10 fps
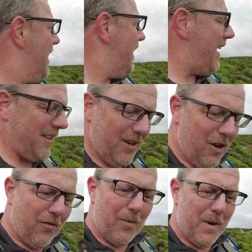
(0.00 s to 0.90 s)
And that's a
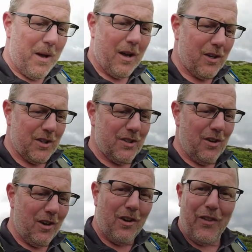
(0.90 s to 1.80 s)
lot from me, because there's
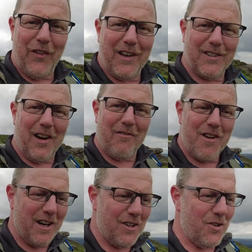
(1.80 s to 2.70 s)
not a lot of things I
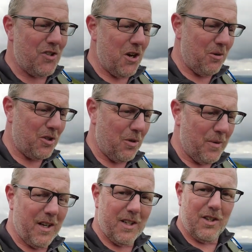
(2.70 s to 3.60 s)
really do gel to,
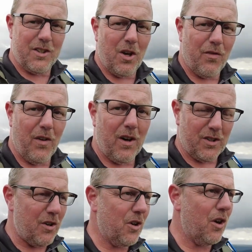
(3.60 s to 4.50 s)
but this is so far
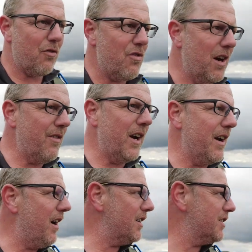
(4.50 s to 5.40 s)
so good, really, really
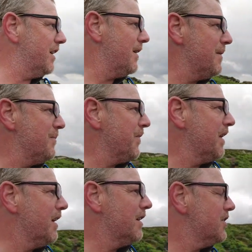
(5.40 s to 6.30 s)
nice.
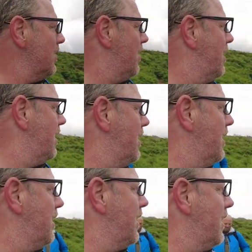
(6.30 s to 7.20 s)
So
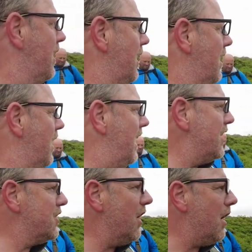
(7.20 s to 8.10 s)

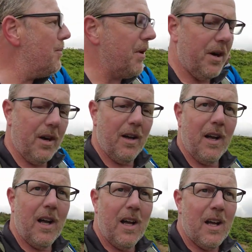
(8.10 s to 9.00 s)
let's shut up,
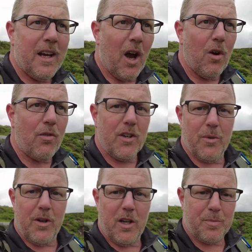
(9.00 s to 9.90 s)
get over
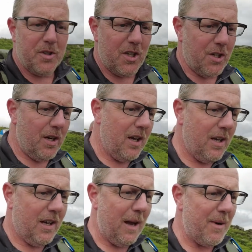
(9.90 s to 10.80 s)
into a nice position,
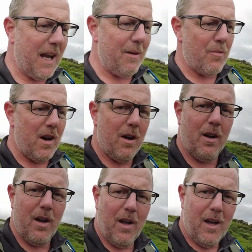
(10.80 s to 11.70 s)
get my camera
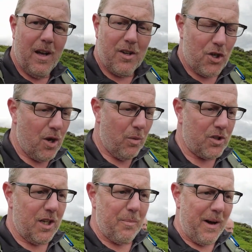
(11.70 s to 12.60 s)
out, show you
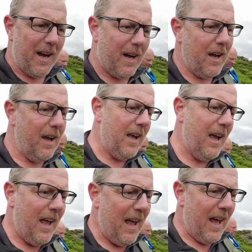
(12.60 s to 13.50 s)
what's in the bag,
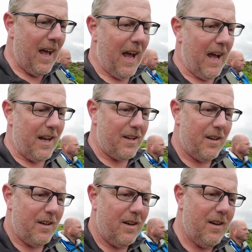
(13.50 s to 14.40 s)
and
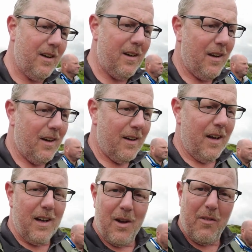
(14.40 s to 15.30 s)
uh,
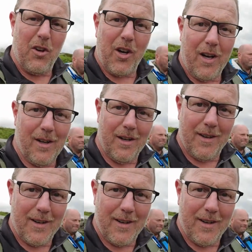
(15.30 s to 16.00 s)
yeah, let you have a look at it.